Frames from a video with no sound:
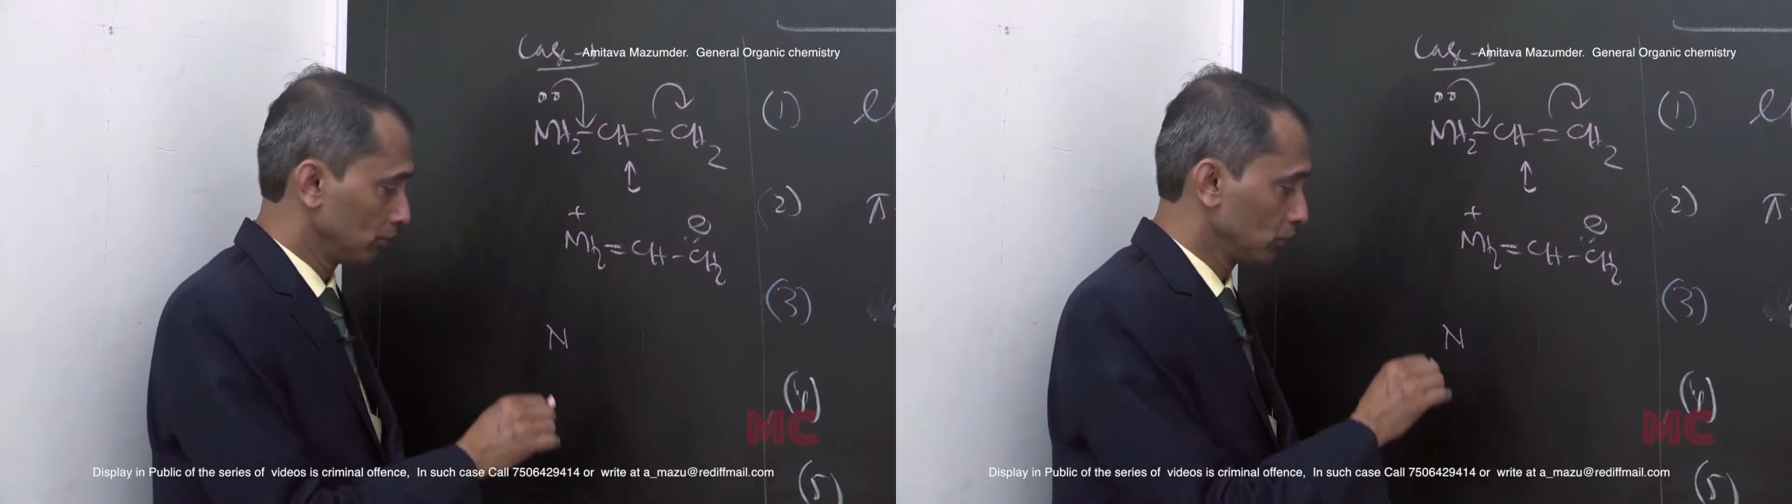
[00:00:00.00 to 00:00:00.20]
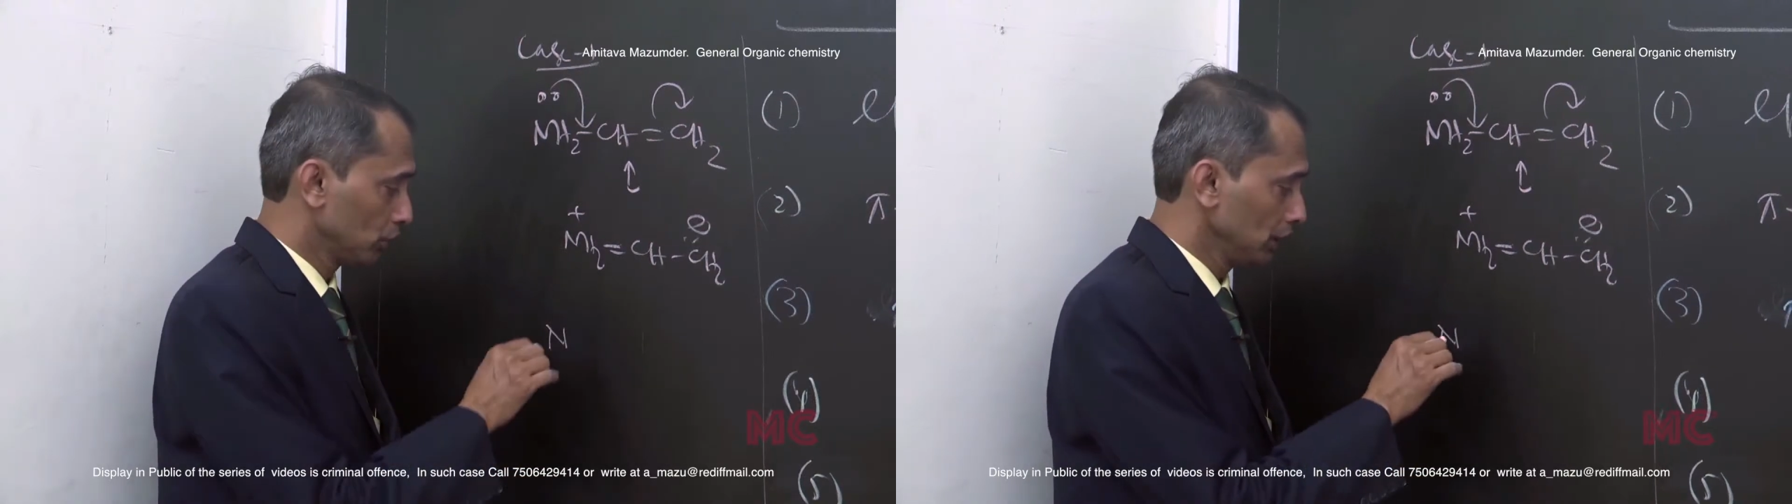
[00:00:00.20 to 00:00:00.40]

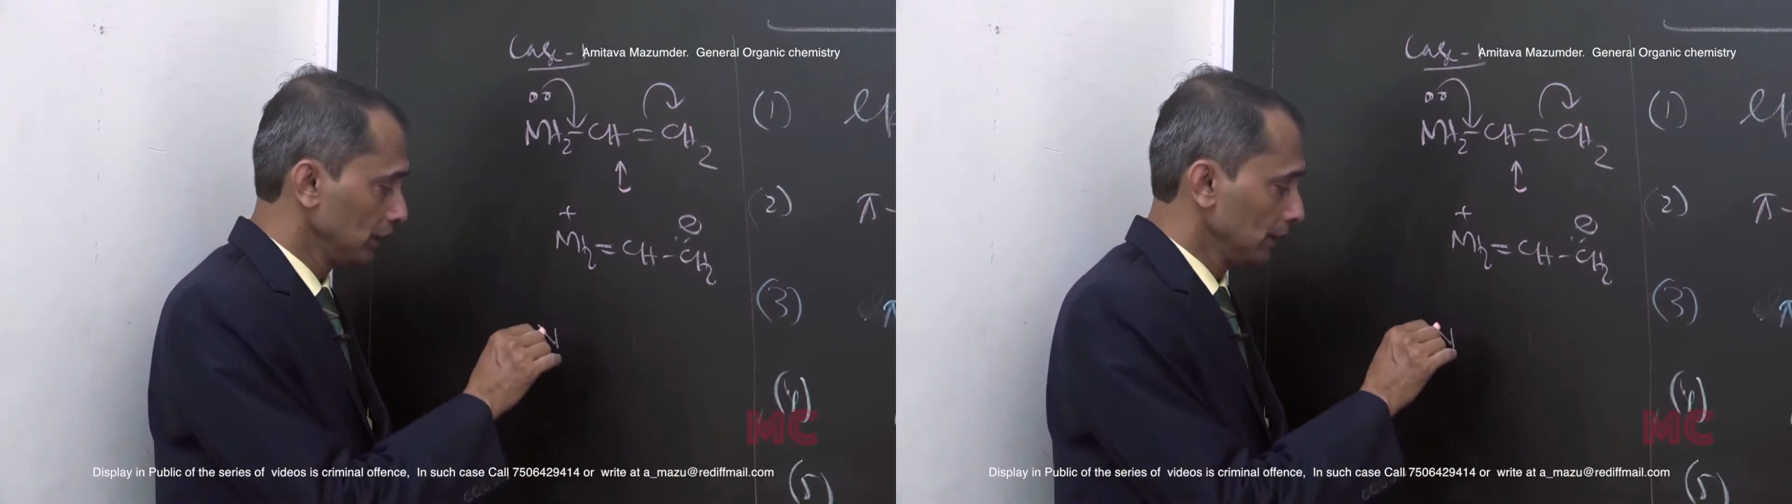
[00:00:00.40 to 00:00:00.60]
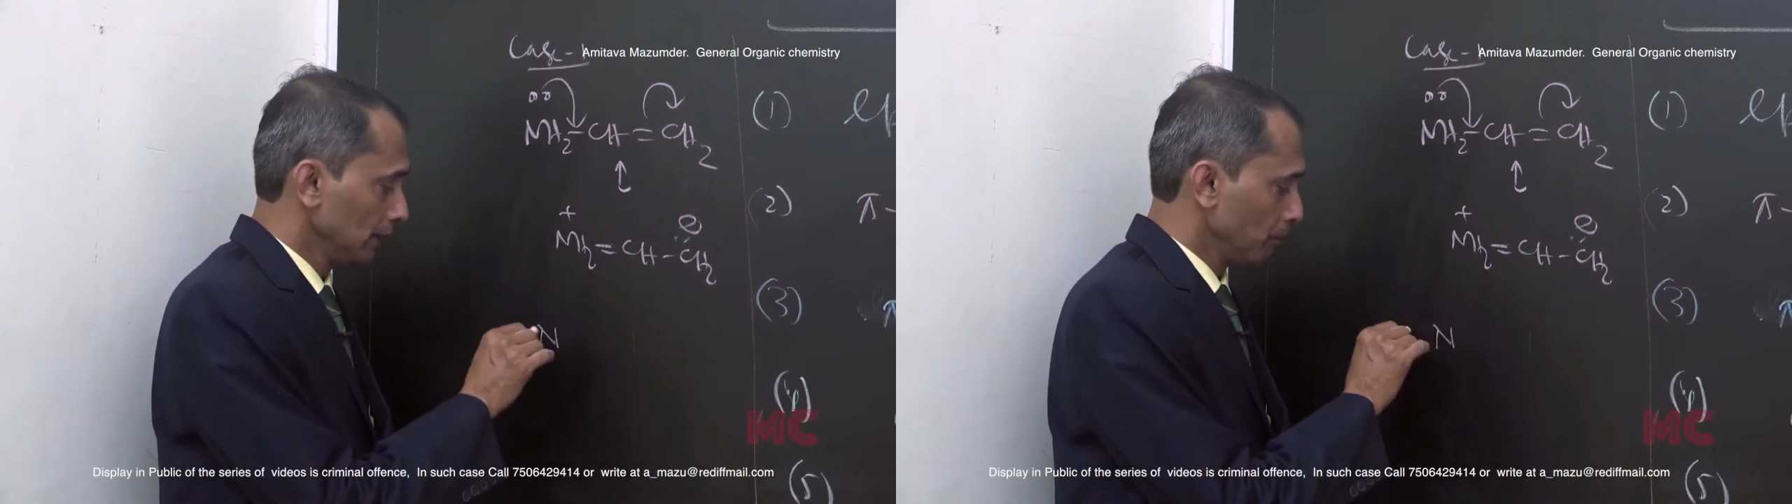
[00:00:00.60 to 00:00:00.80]
If you
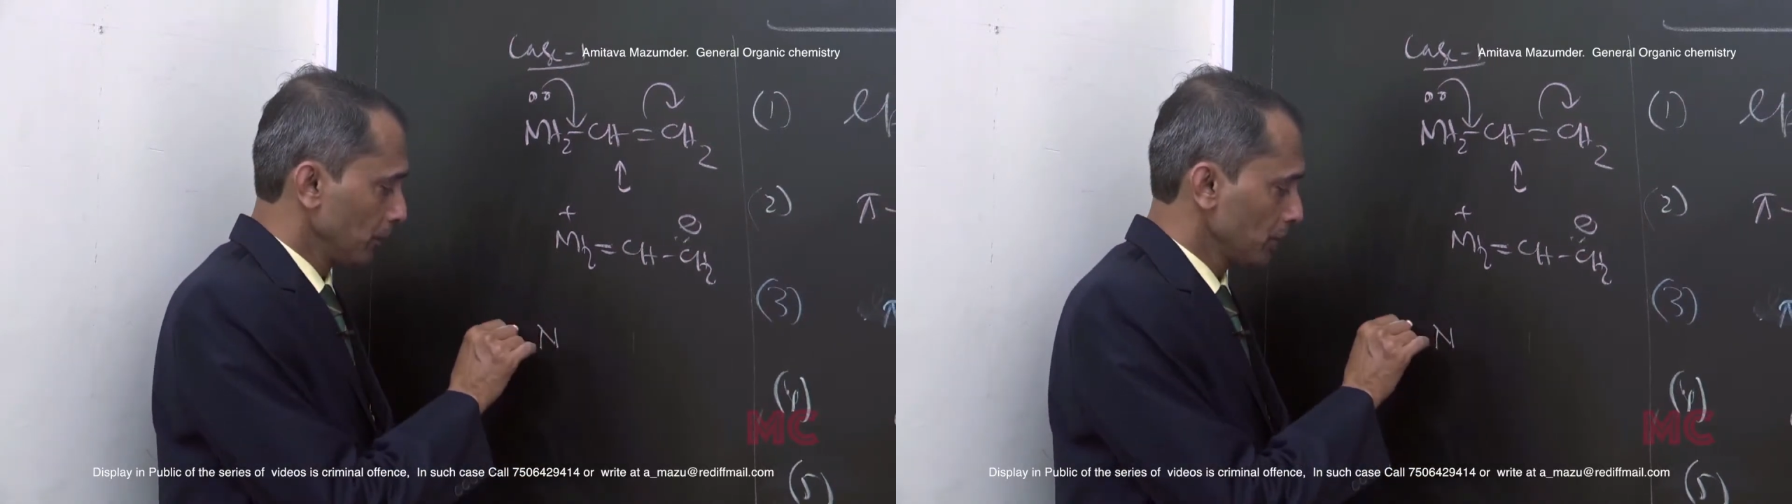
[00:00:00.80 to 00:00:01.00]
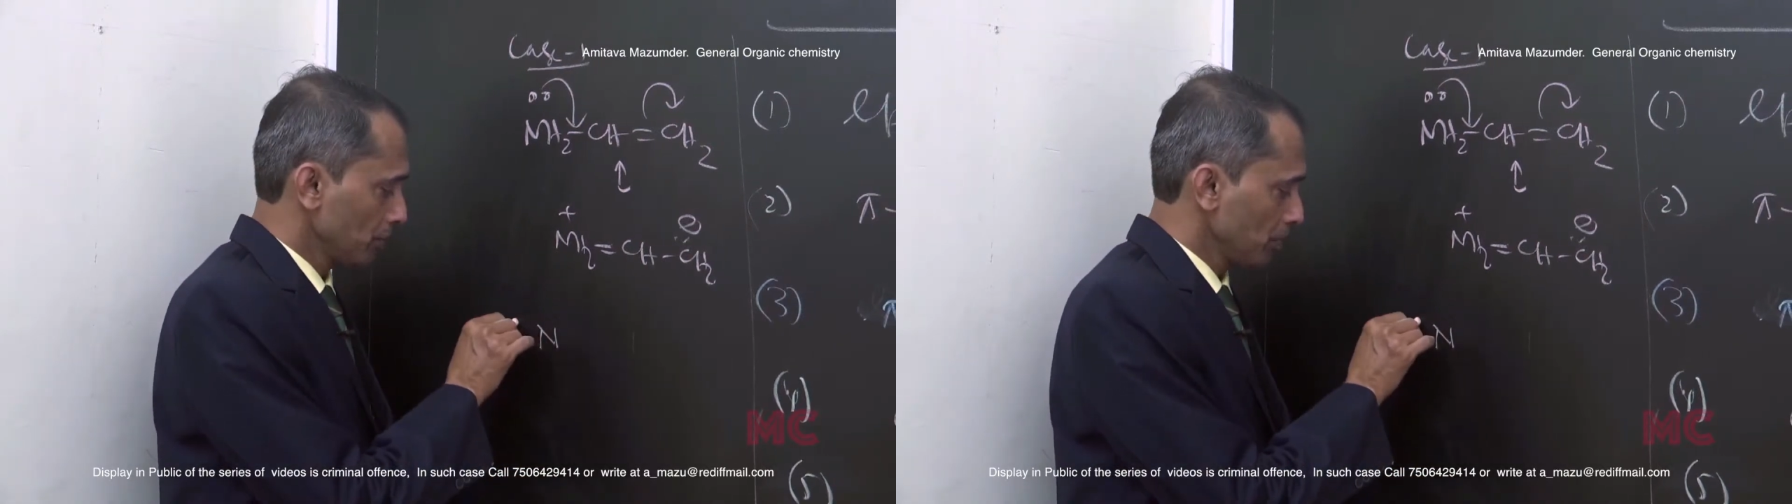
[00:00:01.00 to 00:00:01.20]
see this,